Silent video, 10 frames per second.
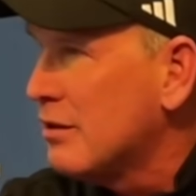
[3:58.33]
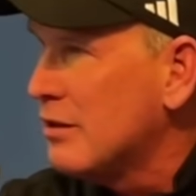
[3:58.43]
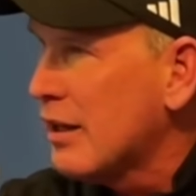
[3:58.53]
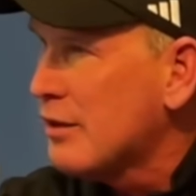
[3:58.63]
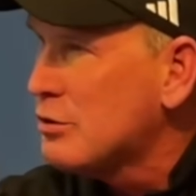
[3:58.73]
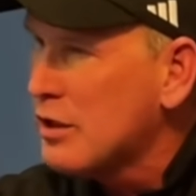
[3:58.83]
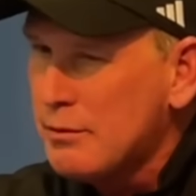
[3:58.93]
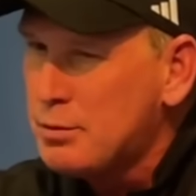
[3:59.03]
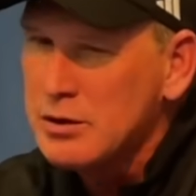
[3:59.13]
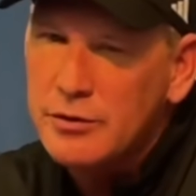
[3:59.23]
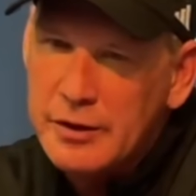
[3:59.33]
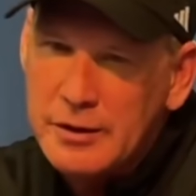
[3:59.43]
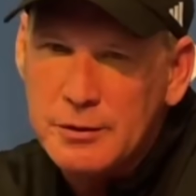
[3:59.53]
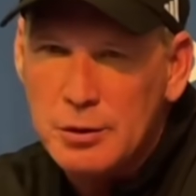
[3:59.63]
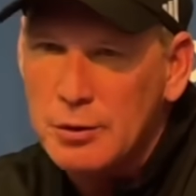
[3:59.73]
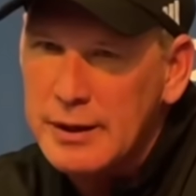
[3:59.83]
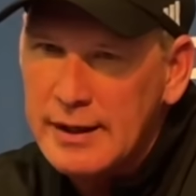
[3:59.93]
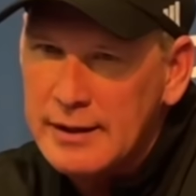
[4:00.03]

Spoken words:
and like you said, persevering through it,